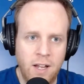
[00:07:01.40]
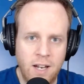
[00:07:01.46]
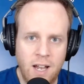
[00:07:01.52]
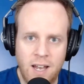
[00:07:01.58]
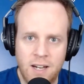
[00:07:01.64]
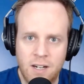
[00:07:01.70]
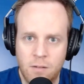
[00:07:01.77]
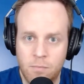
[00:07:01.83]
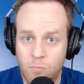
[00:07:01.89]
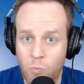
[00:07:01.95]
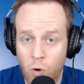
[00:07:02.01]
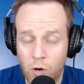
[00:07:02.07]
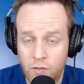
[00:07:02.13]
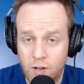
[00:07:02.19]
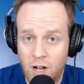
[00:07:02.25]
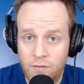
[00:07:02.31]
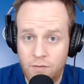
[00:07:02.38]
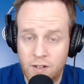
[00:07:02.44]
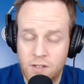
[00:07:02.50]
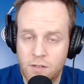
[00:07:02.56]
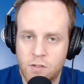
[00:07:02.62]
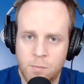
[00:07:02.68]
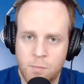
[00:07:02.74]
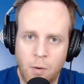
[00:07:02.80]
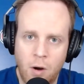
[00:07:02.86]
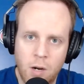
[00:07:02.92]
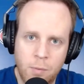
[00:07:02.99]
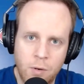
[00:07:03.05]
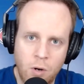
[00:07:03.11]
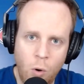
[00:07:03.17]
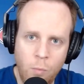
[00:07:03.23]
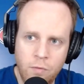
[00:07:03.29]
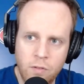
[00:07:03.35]
could add more of an offensive spark,
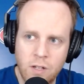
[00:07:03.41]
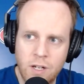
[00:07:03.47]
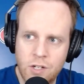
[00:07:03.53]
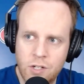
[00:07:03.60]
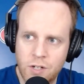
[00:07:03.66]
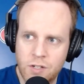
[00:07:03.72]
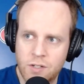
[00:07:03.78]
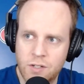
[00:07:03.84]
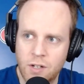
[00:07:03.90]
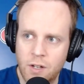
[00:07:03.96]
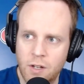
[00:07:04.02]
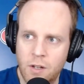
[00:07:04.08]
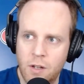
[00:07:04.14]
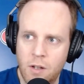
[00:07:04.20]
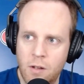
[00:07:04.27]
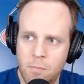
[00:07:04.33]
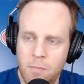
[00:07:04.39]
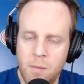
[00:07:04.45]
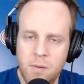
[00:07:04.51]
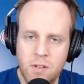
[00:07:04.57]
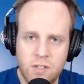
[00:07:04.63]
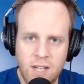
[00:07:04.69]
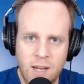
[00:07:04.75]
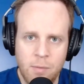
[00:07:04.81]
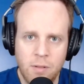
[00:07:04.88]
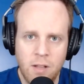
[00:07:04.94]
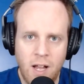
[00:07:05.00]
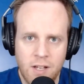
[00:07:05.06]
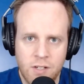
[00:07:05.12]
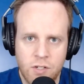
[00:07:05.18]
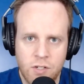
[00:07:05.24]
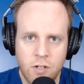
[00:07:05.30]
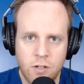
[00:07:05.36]
but hopefully just maybe
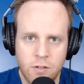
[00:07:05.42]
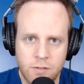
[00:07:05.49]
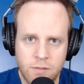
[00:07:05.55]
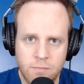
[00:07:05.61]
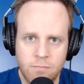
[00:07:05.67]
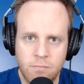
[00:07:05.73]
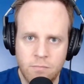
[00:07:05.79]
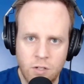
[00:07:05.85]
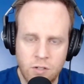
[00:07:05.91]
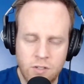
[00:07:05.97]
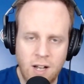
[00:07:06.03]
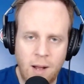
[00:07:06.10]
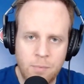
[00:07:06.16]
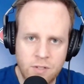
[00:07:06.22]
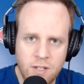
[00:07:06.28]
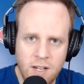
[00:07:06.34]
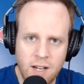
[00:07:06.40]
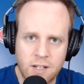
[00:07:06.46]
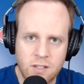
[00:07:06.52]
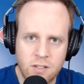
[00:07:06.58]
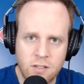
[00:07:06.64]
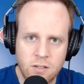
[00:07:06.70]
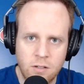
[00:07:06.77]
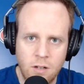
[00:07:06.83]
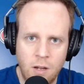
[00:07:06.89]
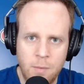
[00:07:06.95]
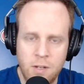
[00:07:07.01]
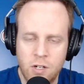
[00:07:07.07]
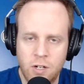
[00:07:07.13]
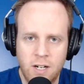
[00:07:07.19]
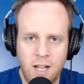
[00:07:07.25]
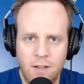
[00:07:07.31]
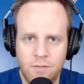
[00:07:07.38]
stabilize your top six? I mean,
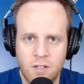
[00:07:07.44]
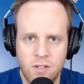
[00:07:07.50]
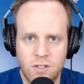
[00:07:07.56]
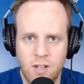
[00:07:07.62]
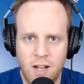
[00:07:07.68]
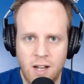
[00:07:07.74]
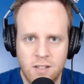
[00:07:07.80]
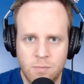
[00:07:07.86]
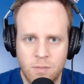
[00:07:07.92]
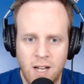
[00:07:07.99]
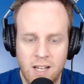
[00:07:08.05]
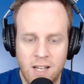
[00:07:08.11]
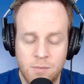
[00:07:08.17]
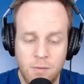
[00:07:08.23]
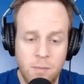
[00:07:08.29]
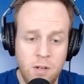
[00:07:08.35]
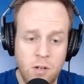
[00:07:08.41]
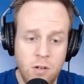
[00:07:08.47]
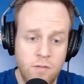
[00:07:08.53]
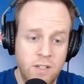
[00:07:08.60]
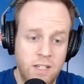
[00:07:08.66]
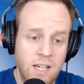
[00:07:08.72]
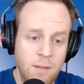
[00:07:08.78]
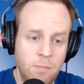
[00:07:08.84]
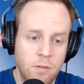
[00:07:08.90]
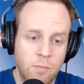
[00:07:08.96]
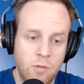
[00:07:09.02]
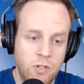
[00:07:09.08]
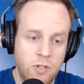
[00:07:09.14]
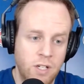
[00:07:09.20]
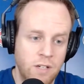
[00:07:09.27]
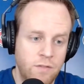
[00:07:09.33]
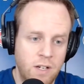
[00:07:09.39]
you're going to have to sign some guys. Maybe even keep
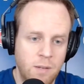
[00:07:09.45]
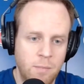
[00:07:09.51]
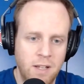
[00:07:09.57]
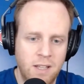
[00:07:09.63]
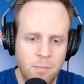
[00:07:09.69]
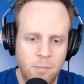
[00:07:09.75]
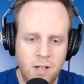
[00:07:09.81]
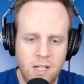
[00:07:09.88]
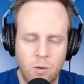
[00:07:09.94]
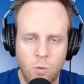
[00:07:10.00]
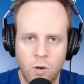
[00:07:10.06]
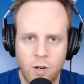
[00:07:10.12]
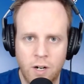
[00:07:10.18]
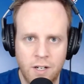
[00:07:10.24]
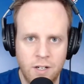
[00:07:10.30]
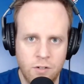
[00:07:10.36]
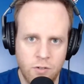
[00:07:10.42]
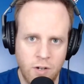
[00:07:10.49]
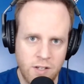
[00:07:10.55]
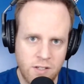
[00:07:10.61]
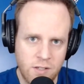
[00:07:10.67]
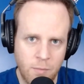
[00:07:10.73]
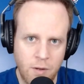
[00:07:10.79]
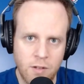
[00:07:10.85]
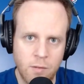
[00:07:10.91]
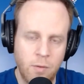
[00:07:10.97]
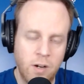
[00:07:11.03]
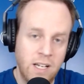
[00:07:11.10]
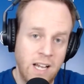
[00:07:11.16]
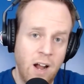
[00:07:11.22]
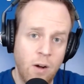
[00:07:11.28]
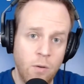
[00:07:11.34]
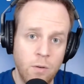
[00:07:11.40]
Lyubushkin if you can make the money work and you trade some other
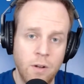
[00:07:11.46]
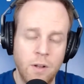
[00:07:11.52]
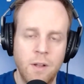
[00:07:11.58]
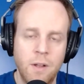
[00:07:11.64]
money out.